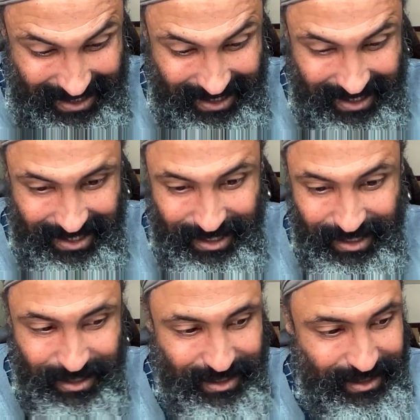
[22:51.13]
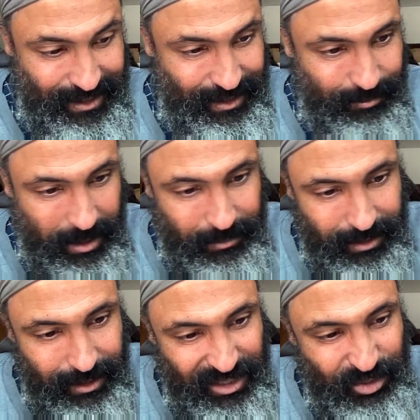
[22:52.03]
Yeah, that might be a
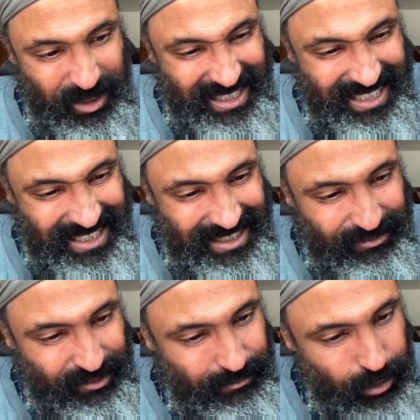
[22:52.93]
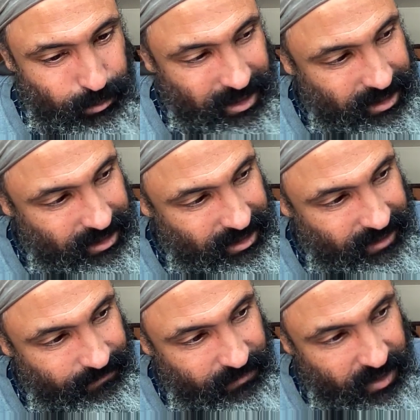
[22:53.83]
little too intense for the moment.
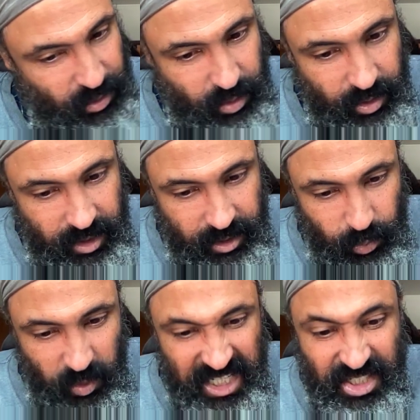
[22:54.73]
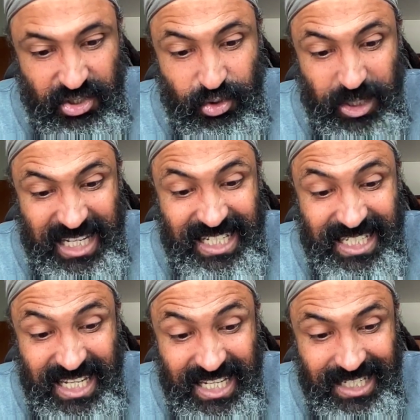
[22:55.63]
We too
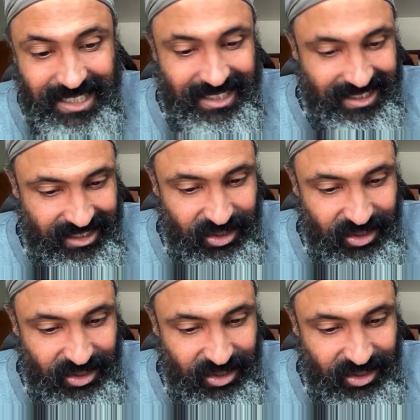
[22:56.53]
intense.